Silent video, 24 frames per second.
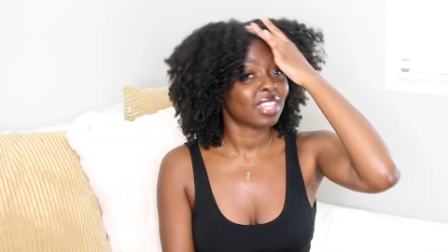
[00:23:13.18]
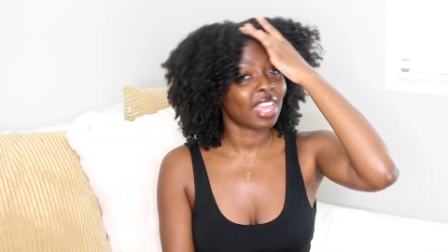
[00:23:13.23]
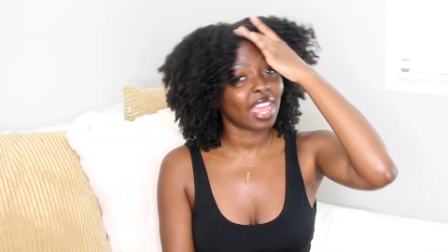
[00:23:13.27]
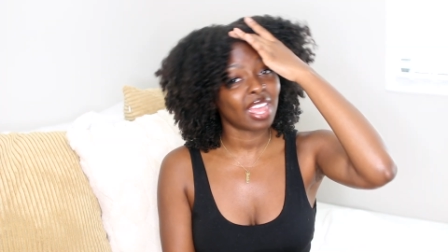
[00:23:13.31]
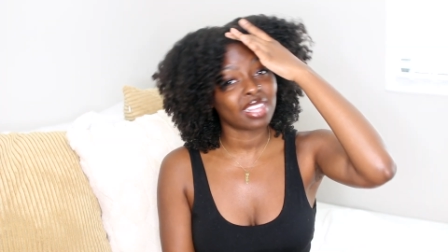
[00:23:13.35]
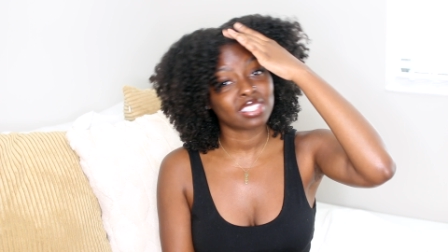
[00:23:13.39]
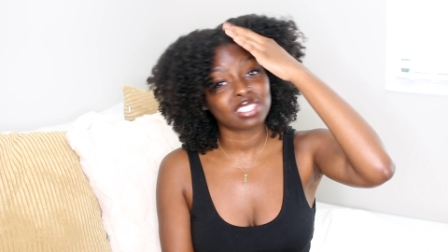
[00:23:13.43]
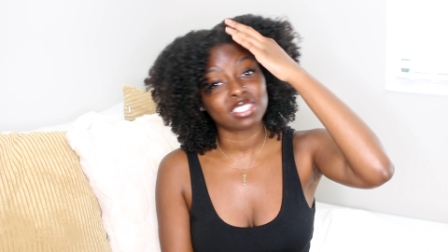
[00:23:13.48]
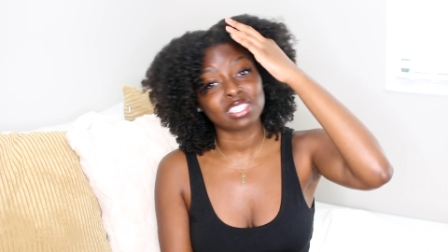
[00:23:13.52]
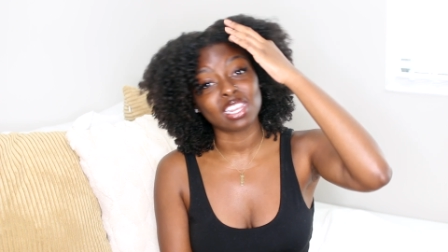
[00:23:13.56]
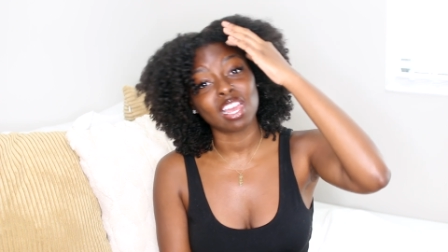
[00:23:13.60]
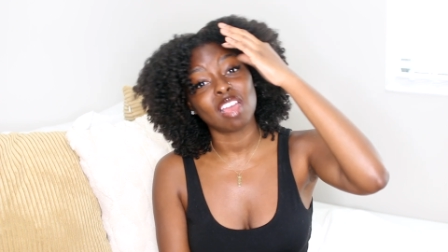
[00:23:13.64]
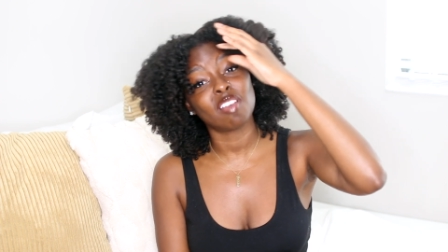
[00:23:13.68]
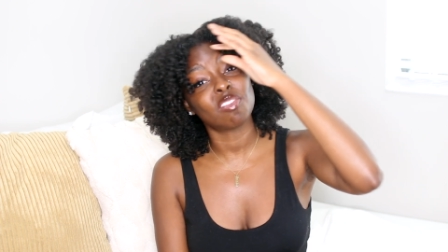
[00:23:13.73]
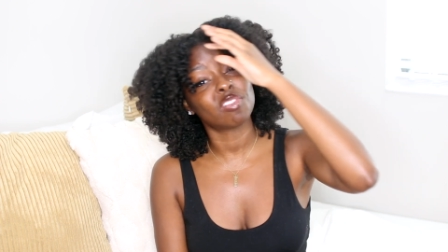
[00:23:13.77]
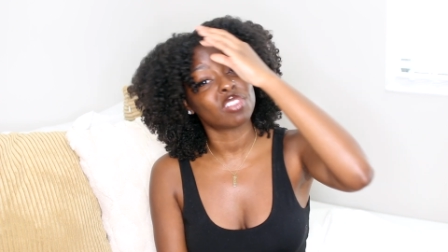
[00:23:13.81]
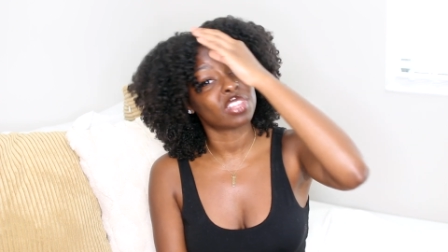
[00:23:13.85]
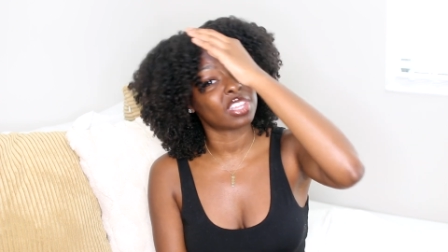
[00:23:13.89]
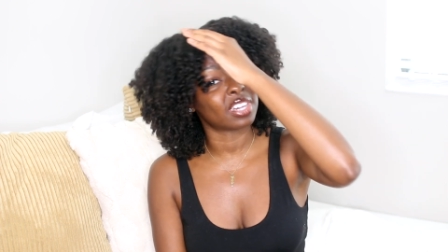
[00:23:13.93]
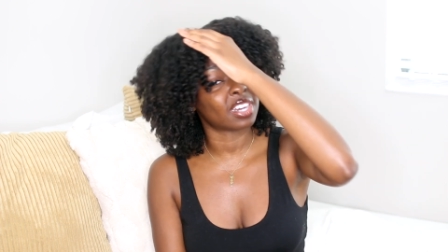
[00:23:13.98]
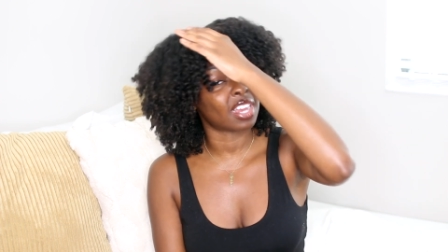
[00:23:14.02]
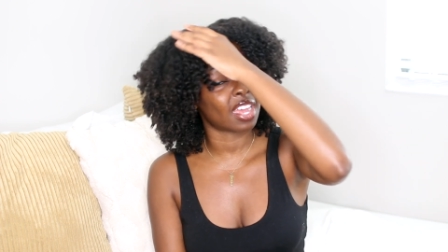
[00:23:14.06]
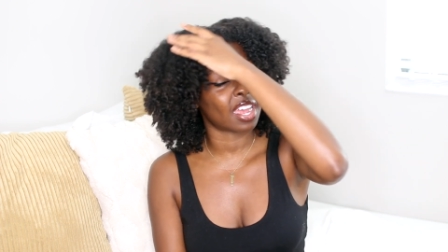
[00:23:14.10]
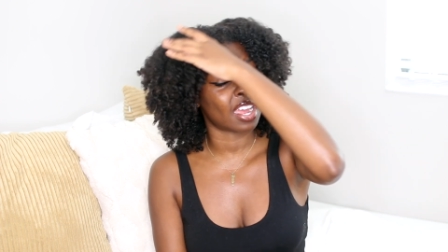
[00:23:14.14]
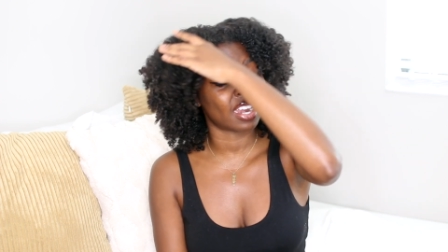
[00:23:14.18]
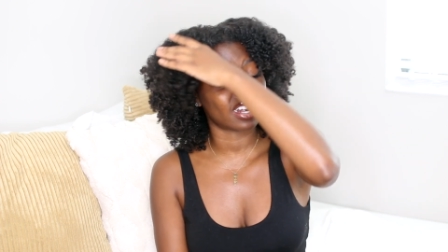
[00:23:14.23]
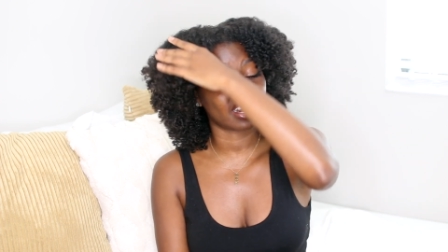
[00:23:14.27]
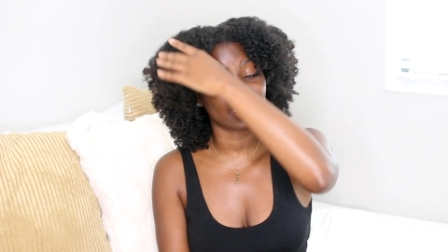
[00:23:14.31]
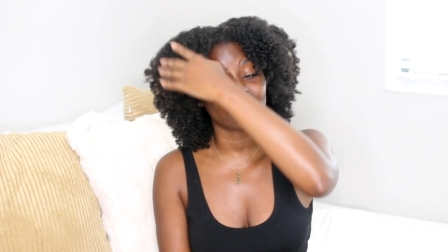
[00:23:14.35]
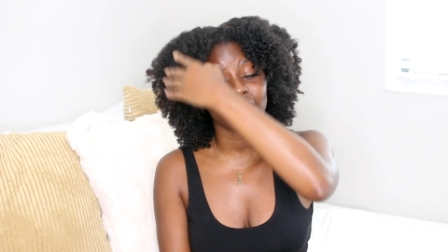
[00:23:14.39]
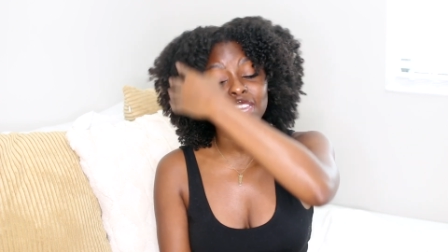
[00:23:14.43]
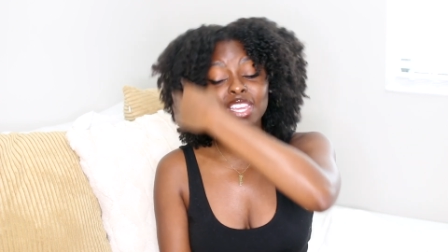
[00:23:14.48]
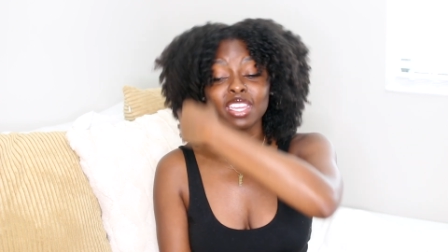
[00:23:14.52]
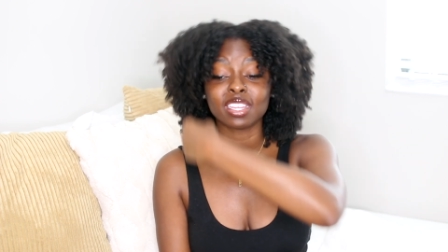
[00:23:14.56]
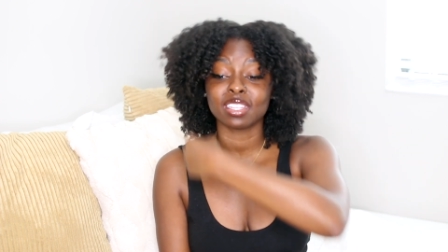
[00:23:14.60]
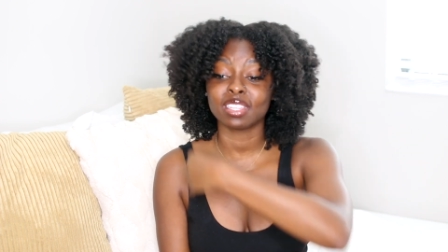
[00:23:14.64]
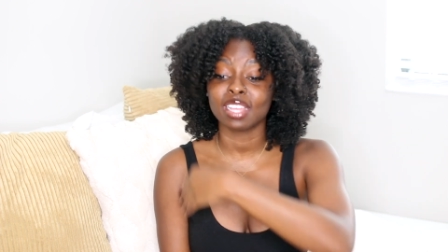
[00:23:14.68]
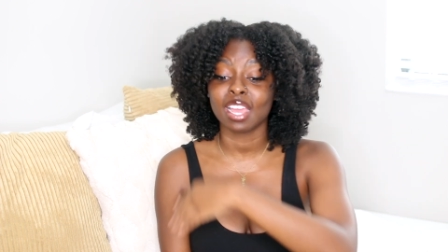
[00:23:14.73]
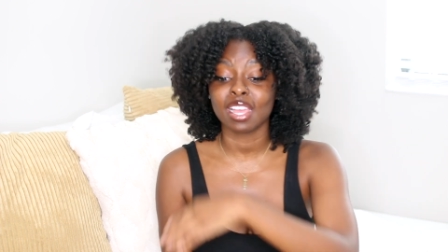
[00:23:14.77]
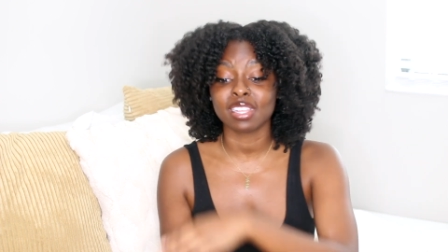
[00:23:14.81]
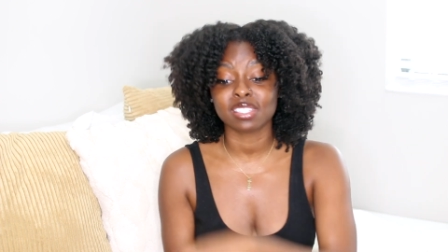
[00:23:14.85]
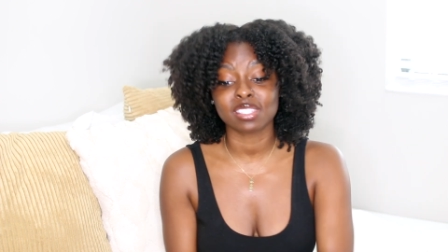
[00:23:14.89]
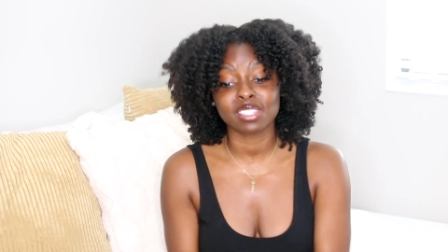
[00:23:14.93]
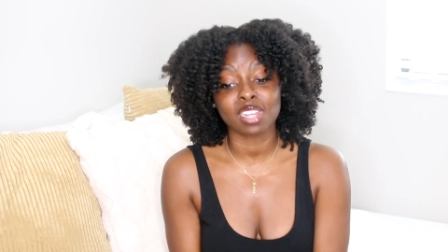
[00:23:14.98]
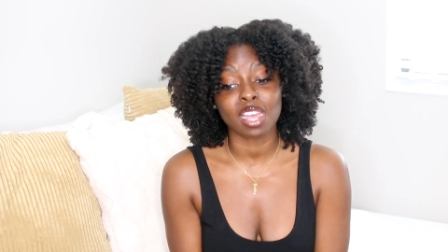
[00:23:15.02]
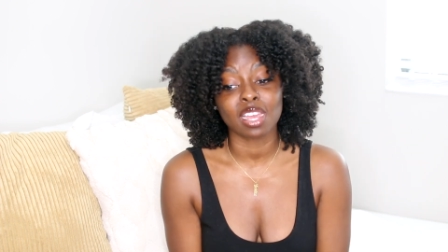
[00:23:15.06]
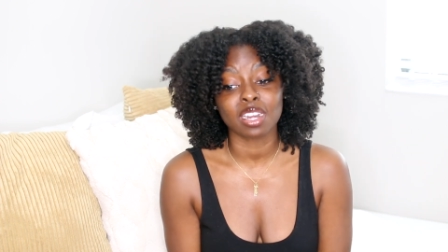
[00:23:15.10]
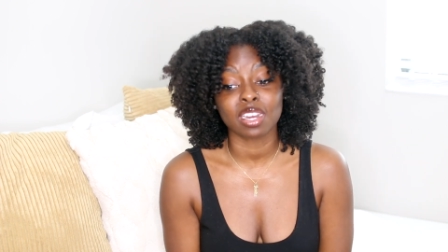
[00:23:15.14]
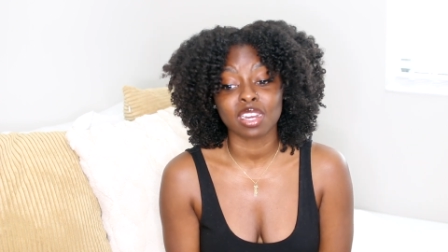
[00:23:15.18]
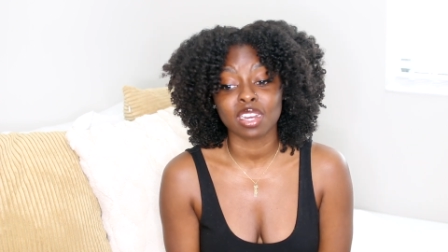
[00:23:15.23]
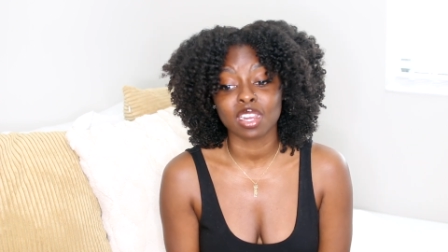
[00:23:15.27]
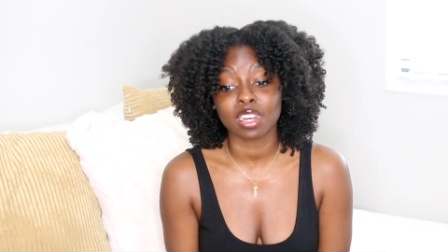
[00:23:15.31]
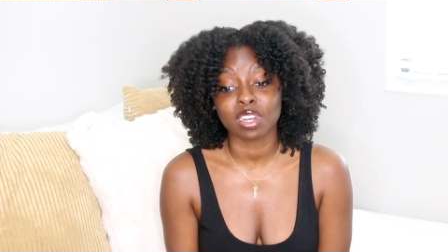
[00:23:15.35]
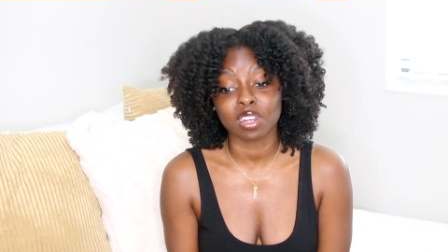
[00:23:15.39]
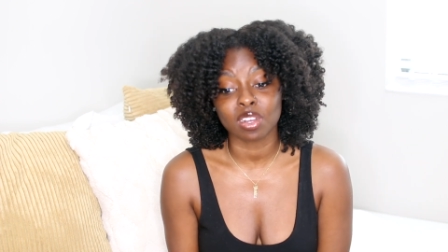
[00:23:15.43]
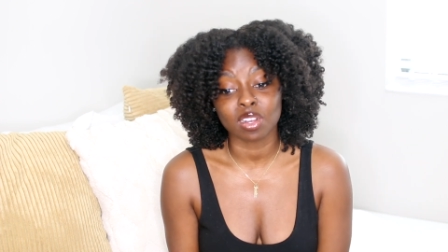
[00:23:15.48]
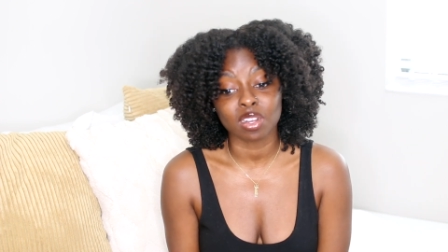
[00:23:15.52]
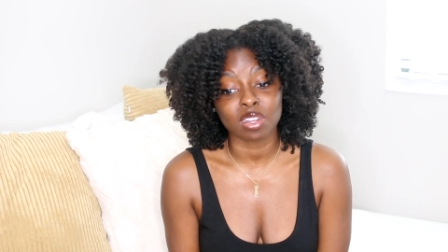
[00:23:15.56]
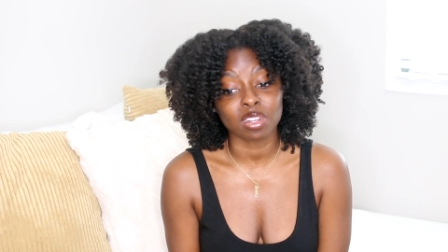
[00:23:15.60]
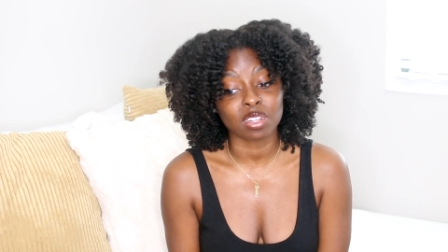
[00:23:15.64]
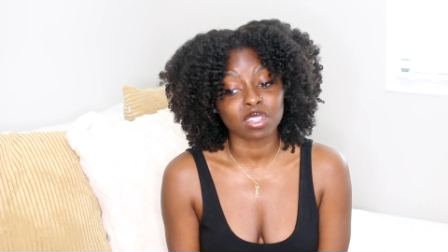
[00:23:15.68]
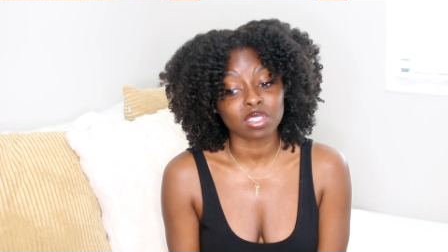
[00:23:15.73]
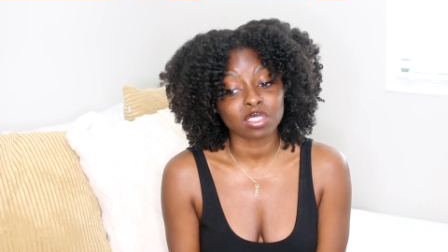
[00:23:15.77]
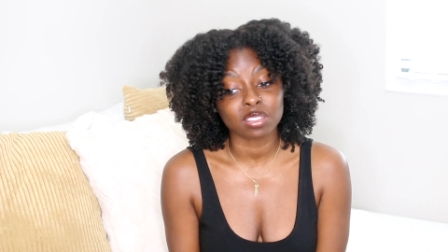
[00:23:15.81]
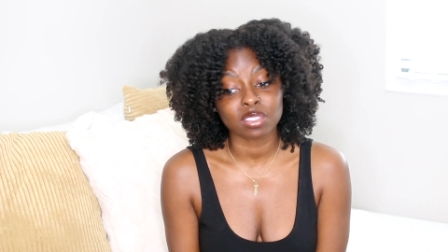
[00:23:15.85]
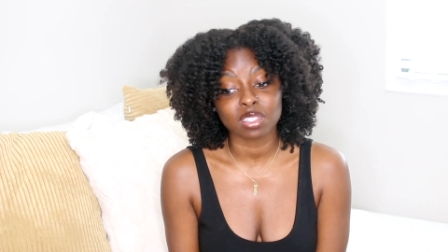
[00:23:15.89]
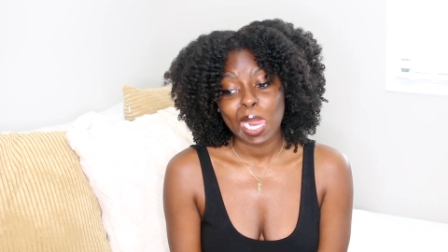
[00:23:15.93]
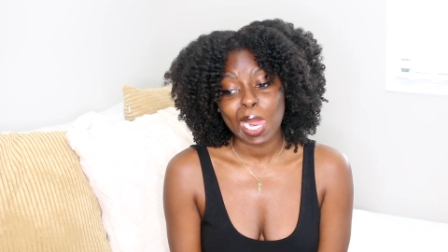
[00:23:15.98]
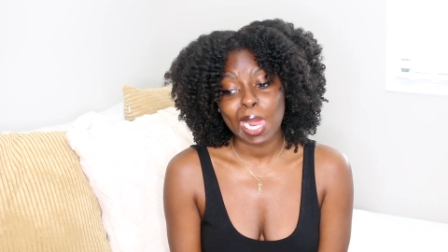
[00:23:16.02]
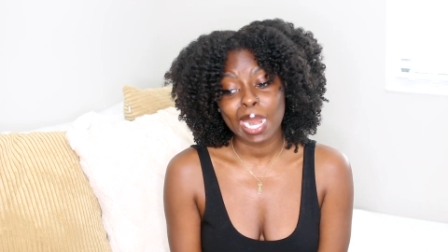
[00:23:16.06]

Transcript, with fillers: that's definitely not it that's not it at all